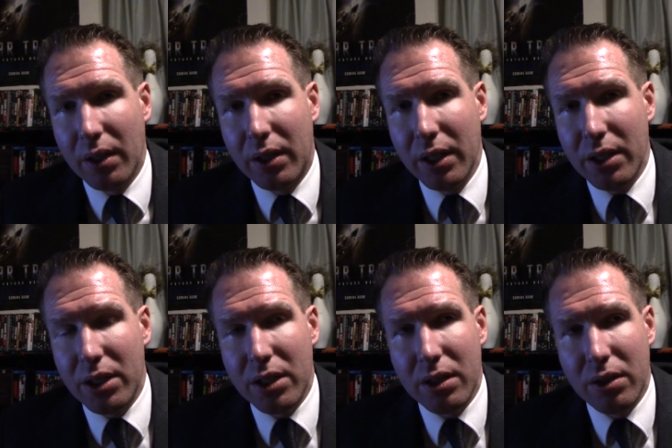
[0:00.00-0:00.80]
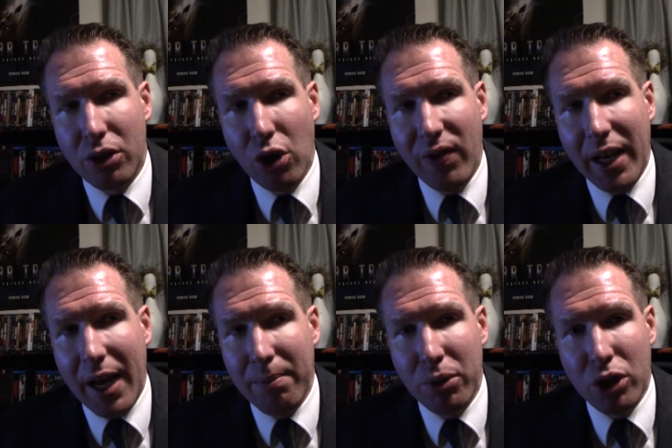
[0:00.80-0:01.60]
This Dolby
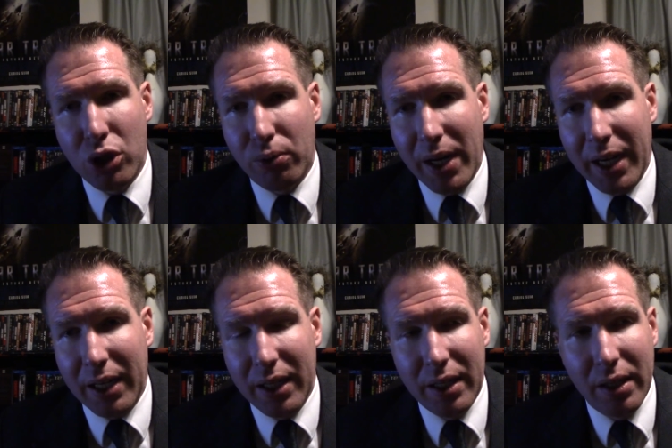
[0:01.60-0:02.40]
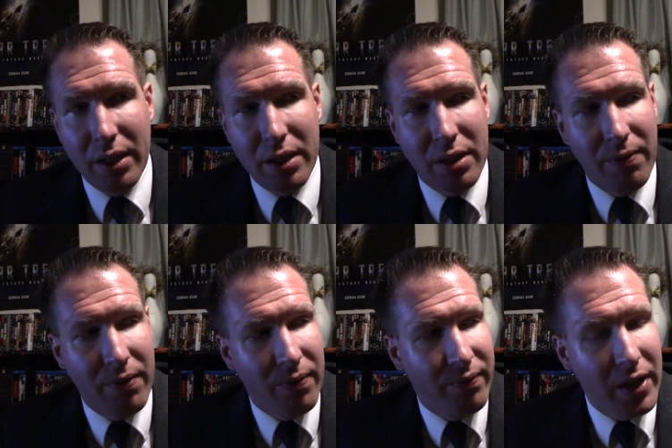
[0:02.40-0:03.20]
Atmos track is
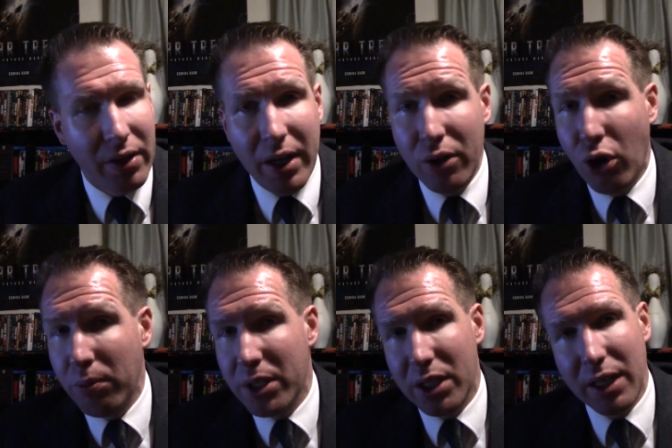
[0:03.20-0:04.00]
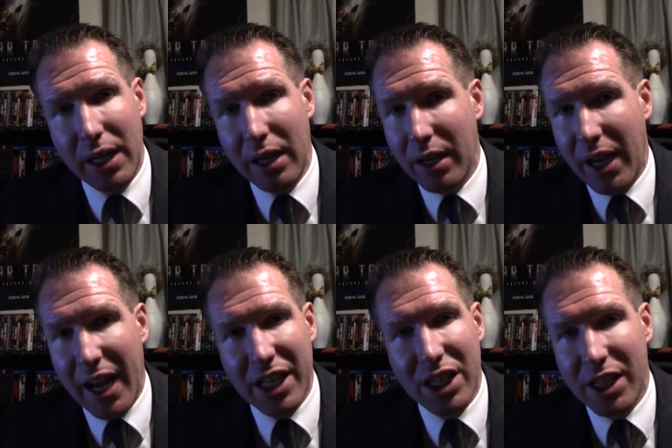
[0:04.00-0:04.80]
very enormously
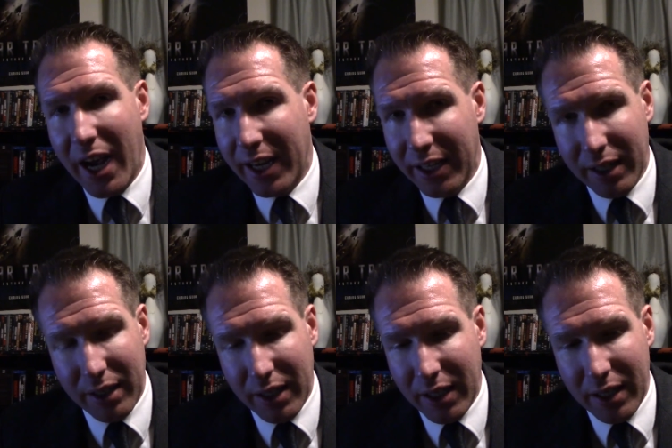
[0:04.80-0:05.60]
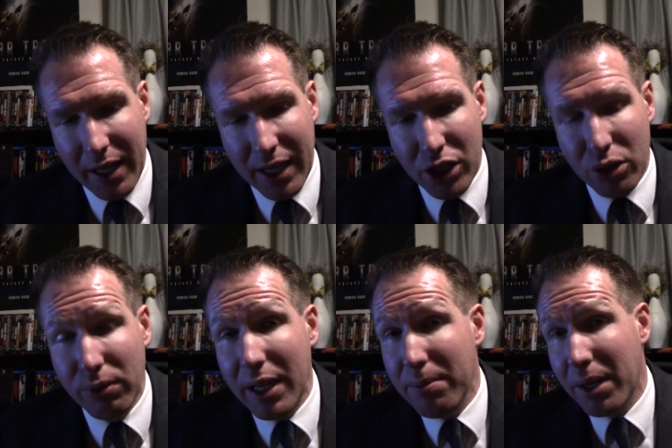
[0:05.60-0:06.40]
exciting and
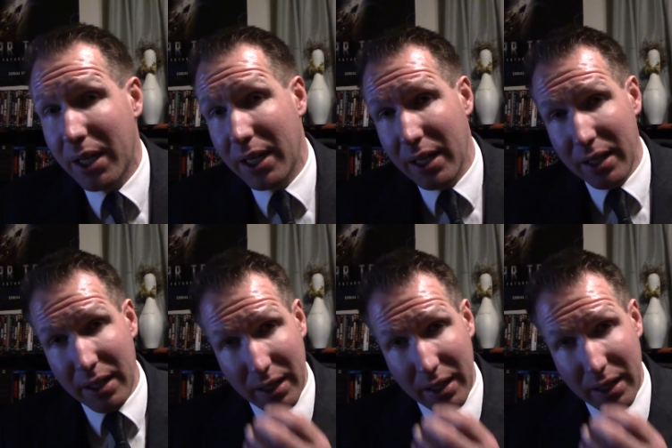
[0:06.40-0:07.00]
extreme on